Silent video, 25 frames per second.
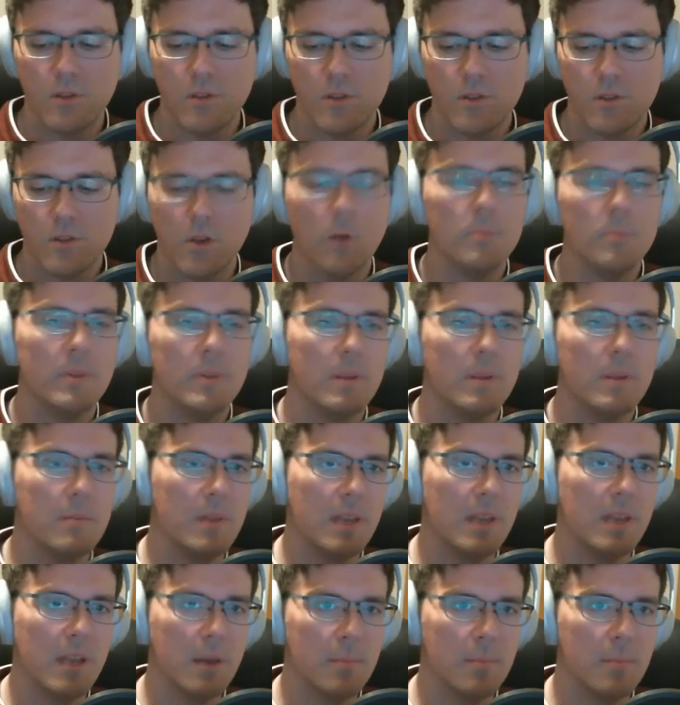sculpting
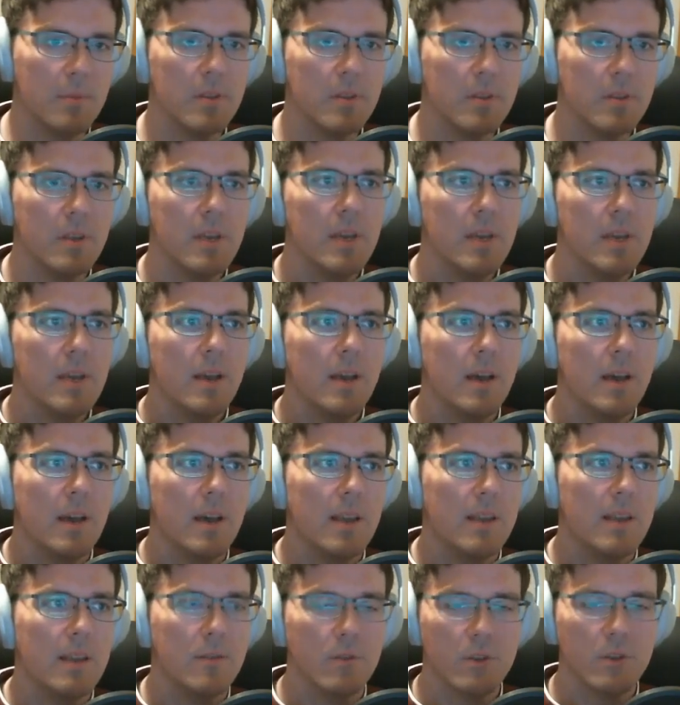meetups,
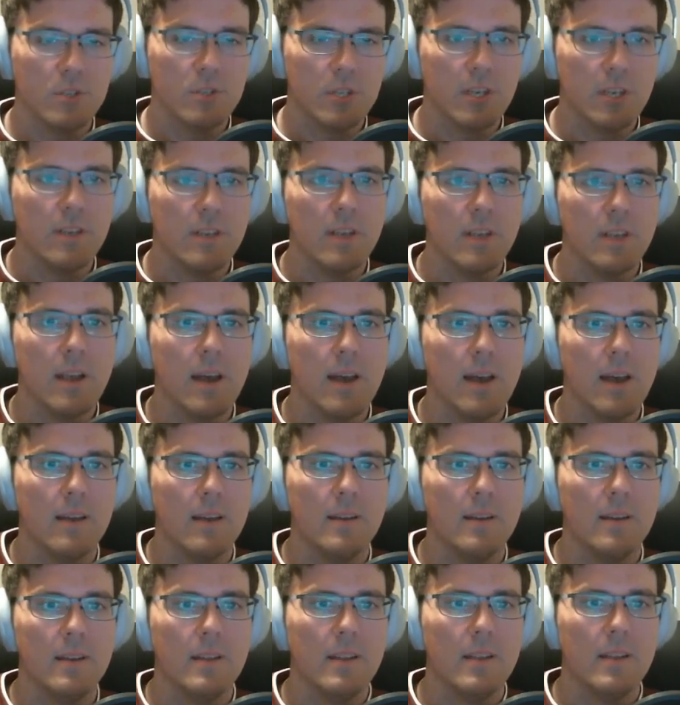either at Gen
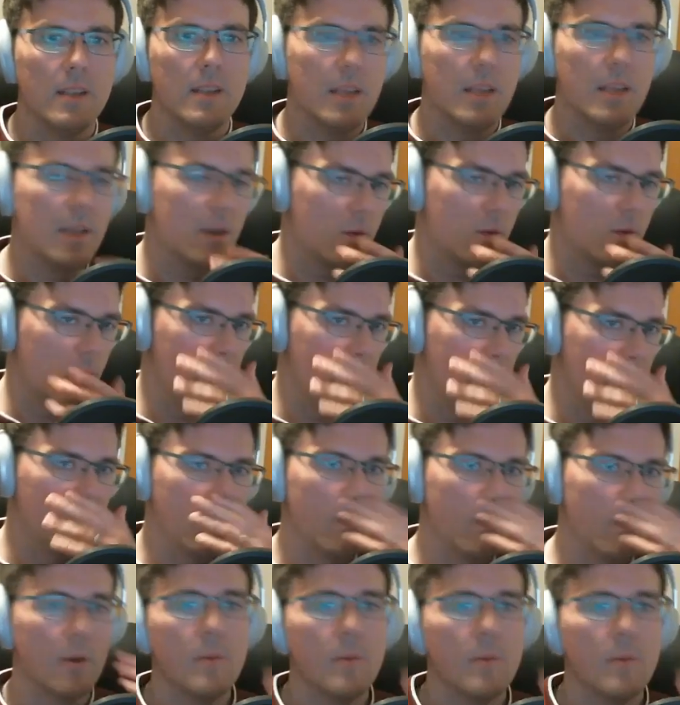Con and then again at
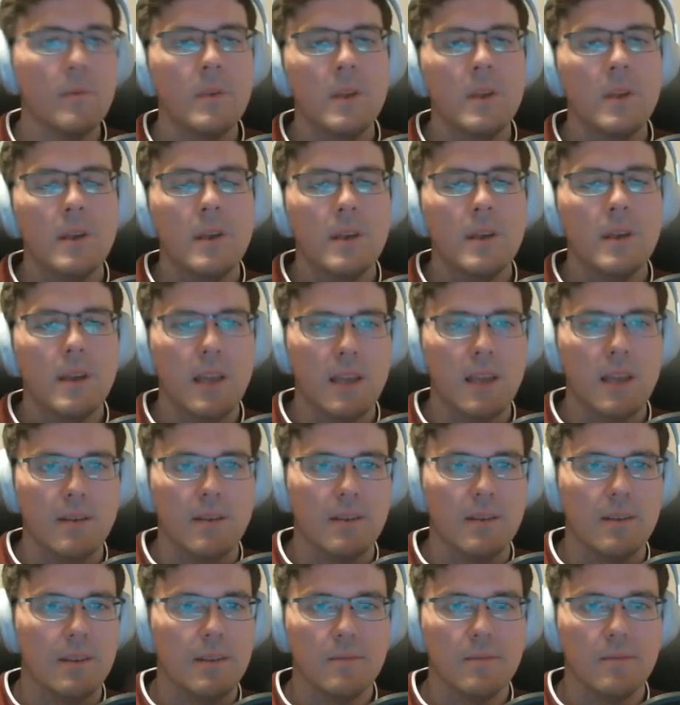Reaper,
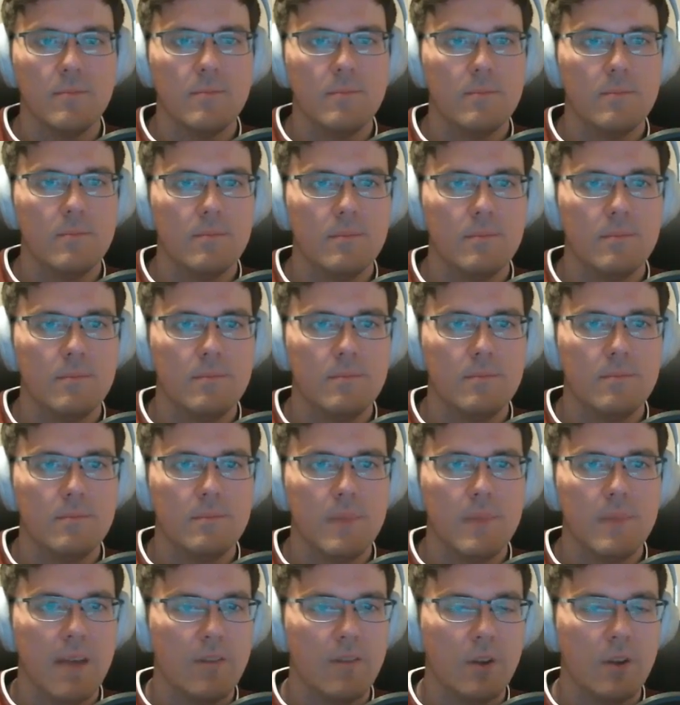and
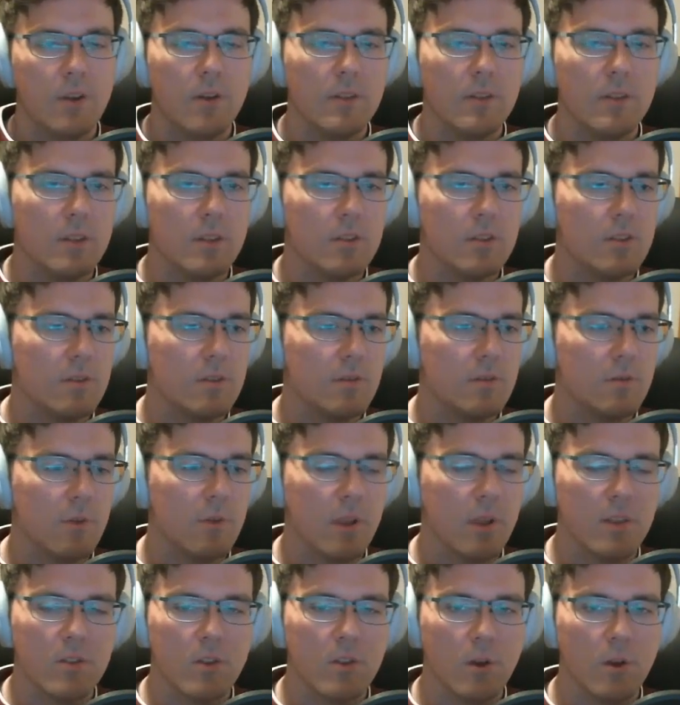having all these
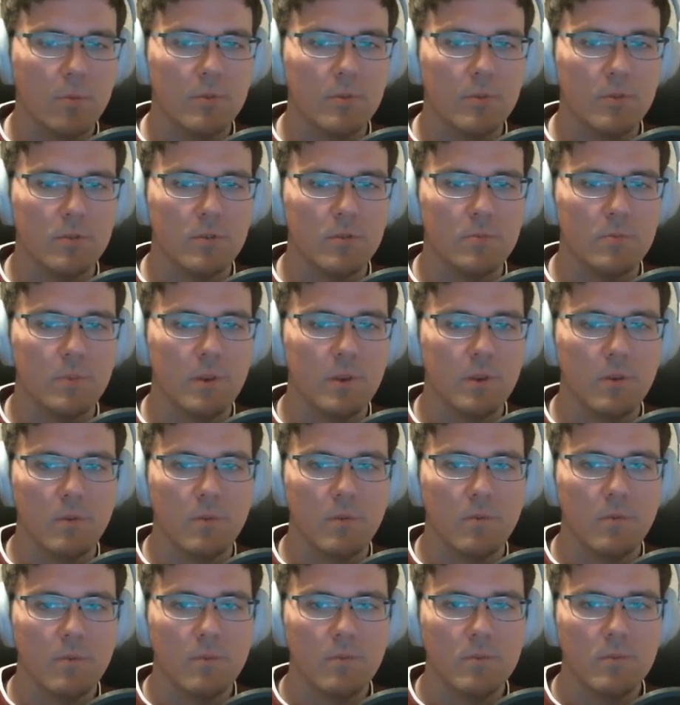great sculptors
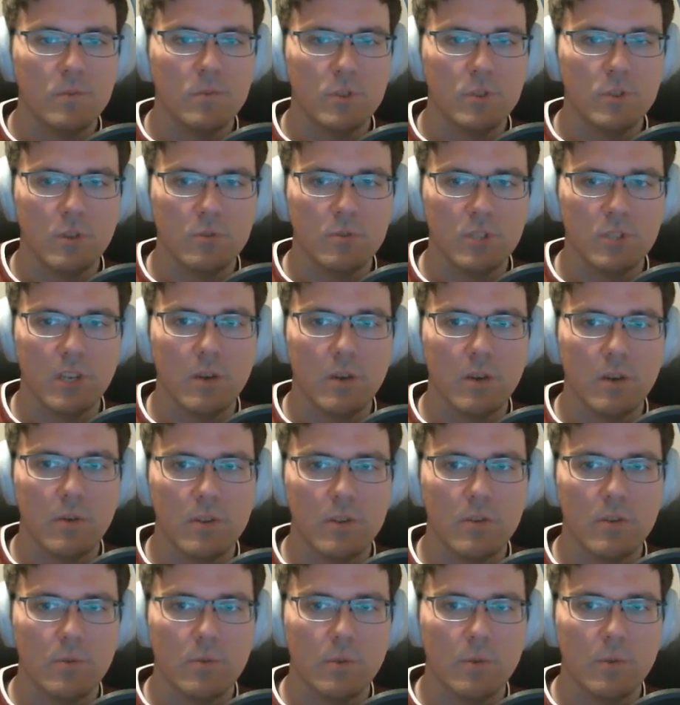being so
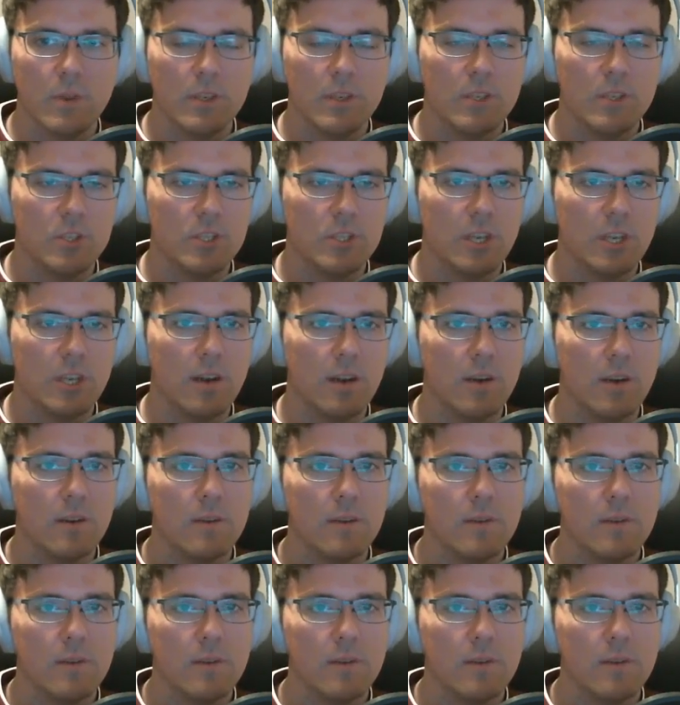generous and willing to share.